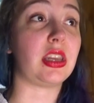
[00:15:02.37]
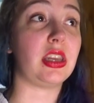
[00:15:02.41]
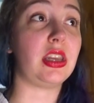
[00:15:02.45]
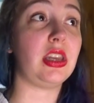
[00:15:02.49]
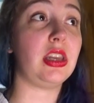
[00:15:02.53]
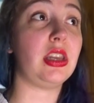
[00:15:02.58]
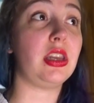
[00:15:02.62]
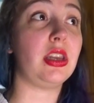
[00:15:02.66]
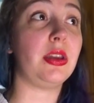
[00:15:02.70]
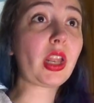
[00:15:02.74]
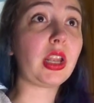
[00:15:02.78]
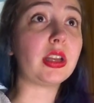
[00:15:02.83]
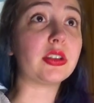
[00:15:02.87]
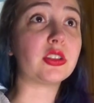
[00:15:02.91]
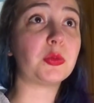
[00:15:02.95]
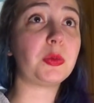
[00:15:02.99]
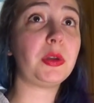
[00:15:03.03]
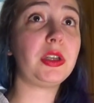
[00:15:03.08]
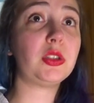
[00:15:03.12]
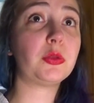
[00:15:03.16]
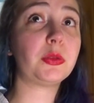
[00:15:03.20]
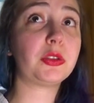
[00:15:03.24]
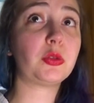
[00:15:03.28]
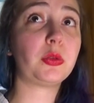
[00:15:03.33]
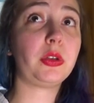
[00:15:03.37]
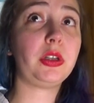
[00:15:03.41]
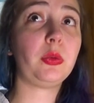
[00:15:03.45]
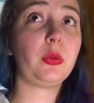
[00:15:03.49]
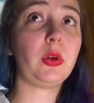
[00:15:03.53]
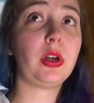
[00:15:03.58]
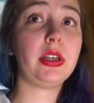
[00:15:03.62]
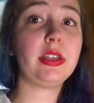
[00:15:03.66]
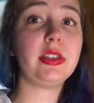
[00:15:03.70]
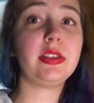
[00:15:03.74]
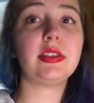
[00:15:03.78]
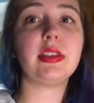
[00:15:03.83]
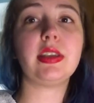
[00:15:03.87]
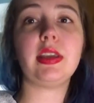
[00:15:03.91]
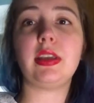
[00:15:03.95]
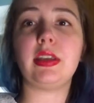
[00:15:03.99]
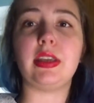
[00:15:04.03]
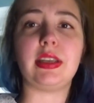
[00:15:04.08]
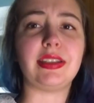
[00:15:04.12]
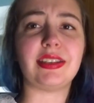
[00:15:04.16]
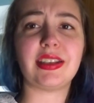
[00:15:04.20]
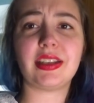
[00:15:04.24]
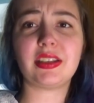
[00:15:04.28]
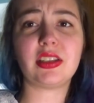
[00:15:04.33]
he explains which one it was.
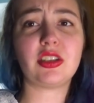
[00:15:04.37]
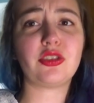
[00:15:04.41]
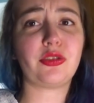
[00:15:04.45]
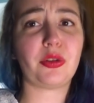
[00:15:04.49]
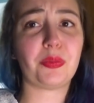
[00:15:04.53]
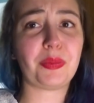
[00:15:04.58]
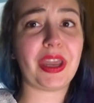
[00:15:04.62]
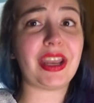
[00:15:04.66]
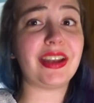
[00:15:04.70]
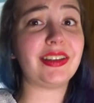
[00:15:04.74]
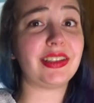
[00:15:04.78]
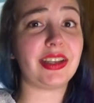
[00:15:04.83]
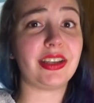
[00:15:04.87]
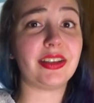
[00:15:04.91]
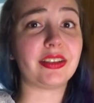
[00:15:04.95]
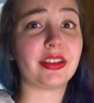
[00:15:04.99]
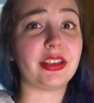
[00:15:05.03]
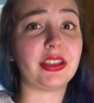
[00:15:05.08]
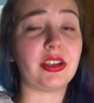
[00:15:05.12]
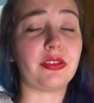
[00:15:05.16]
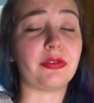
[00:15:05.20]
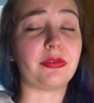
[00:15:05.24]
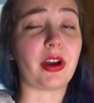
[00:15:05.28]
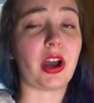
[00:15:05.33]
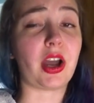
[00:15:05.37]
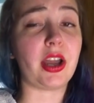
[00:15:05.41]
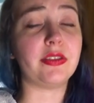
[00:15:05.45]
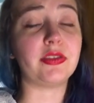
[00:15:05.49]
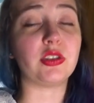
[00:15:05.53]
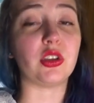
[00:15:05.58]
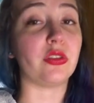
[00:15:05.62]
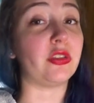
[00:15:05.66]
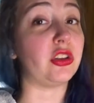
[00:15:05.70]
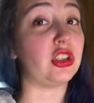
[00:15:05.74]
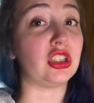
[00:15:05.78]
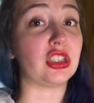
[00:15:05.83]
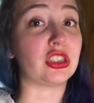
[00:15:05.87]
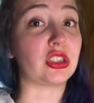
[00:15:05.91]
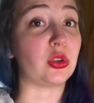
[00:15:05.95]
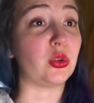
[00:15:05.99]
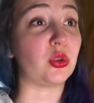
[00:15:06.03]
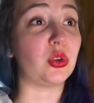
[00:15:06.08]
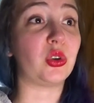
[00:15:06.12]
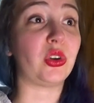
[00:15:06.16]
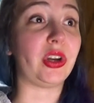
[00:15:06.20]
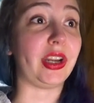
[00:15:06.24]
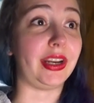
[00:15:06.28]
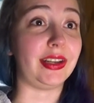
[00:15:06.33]
He says it's from 1895, so if you just
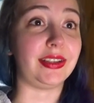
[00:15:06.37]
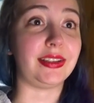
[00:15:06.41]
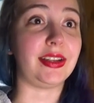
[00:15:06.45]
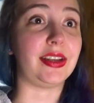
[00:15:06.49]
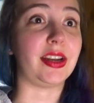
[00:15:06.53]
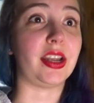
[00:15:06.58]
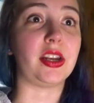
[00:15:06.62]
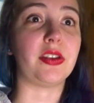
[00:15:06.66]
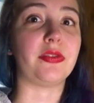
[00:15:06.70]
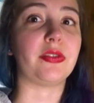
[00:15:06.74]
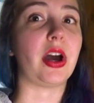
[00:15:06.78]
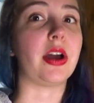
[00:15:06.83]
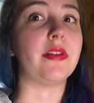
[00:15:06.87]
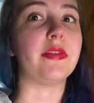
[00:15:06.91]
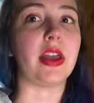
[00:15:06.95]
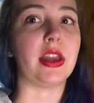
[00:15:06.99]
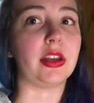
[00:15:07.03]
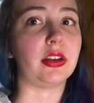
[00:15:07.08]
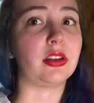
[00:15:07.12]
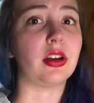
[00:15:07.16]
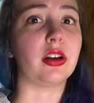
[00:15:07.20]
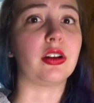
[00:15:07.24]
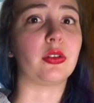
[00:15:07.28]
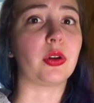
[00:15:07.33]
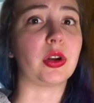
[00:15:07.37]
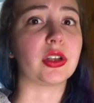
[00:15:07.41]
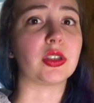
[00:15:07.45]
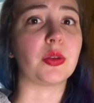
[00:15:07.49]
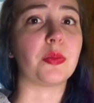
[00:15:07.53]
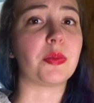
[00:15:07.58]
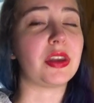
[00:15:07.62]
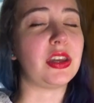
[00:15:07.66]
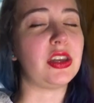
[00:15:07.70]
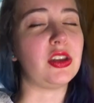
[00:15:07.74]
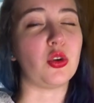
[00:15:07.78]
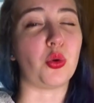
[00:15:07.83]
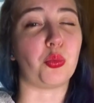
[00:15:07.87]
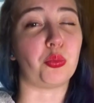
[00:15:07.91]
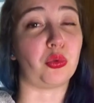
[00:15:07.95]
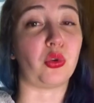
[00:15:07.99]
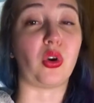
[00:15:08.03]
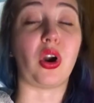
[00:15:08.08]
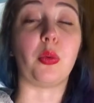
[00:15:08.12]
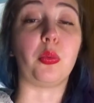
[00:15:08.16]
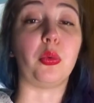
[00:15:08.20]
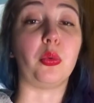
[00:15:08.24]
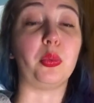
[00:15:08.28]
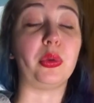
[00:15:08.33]
Google 1895 eggnog recipe, you'll
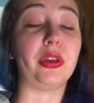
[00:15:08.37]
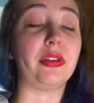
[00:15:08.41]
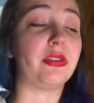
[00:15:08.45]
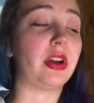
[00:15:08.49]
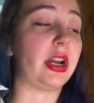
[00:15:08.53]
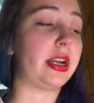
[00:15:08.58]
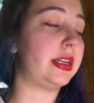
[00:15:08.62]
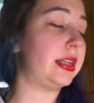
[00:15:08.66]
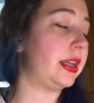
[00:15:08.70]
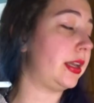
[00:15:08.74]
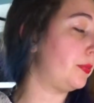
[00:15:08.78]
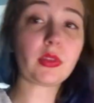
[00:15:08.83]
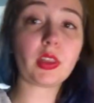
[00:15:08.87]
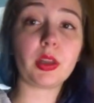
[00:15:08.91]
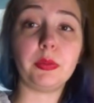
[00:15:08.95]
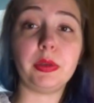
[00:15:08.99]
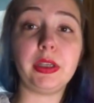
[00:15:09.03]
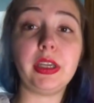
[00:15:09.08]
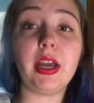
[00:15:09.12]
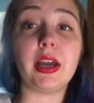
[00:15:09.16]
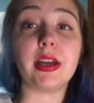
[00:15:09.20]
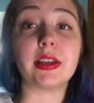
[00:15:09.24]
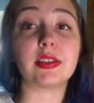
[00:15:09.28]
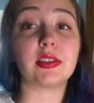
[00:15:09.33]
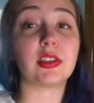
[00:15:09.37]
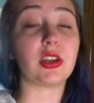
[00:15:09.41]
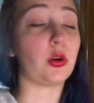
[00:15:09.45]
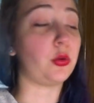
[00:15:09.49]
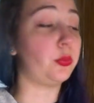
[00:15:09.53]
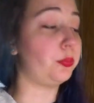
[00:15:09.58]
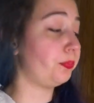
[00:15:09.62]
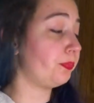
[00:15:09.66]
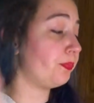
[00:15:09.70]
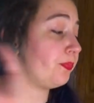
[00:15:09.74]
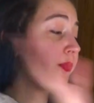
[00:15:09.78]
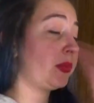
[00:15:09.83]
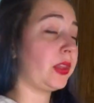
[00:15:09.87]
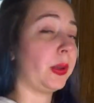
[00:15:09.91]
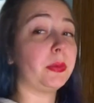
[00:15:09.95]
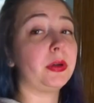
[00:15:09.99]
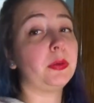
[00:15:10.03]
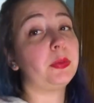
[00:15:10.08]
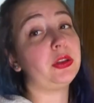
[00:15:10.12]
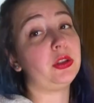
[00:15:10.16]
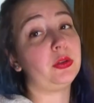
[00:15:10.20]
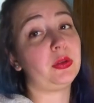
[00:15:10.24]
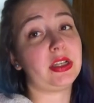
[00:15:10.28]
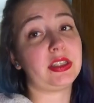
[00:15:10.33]
probably find it. But yeah, so I'm
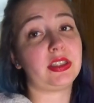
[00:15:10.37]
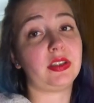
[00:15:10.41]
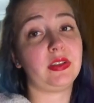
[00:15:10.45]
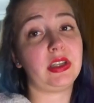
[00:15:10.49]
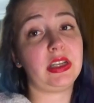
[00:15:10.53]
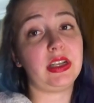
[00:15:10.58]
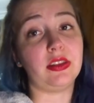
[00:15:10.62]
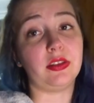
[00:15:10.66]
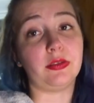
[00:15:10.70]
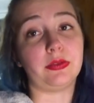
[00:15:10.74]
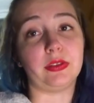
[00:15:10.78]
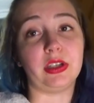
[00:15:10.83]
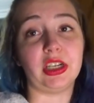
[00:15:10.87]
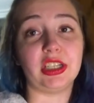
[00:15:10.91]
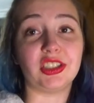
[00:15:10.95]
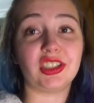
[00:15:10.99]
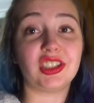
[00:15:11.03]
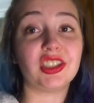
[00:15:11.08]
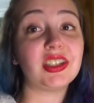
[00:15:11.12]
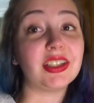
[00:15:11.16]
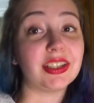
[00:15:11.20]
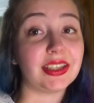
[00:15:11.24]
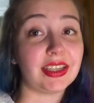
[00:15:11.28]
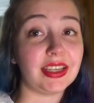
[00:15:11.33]
gonna put the rest of it in the fridge to